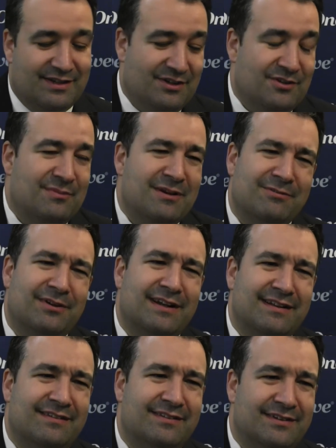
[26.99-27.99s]
you know
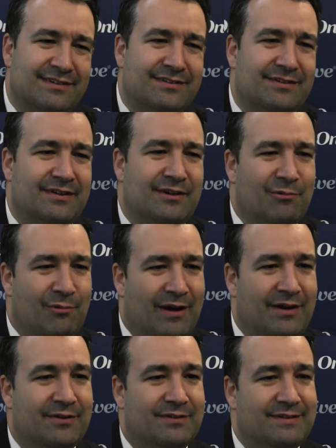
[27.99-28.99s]
melphalan is not a
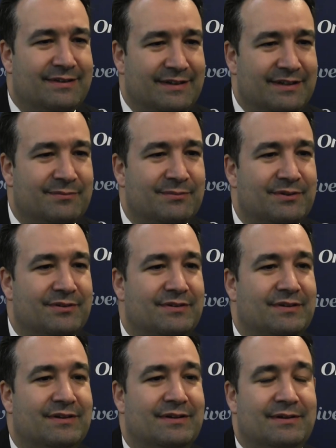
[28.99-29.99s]
required
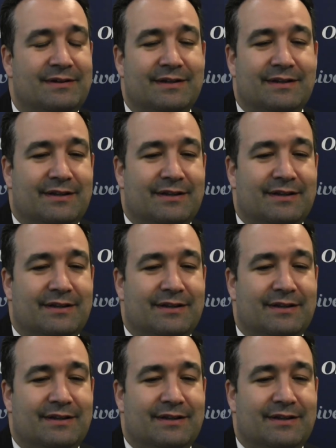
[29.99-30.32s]
treatment uh,